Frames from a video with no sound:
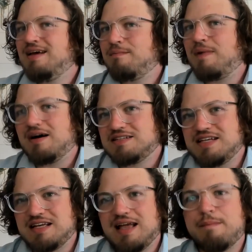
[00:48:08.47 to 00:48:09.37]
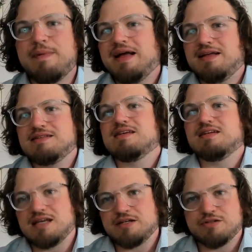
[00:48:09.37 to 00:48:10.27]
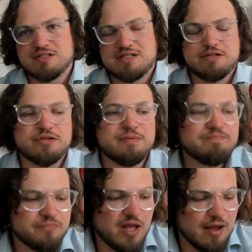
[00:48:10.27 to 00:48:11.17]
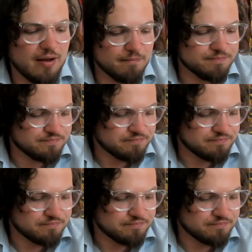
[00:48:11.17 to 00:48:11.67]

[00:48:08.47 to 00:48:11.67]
marketing campaigns, etc., etc.